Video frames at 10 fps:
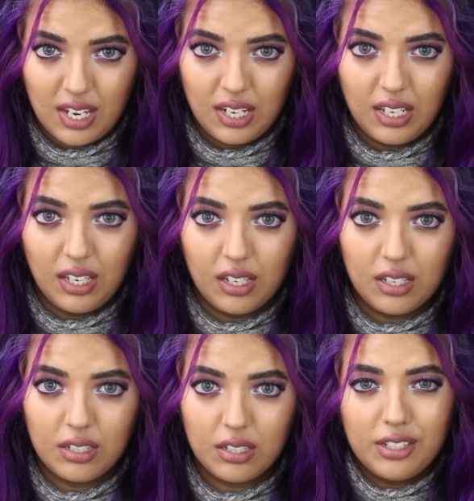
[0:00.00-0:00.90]
daily.
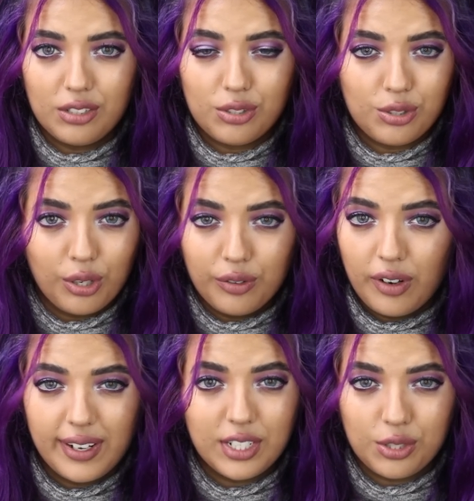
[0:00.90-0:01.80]
And so very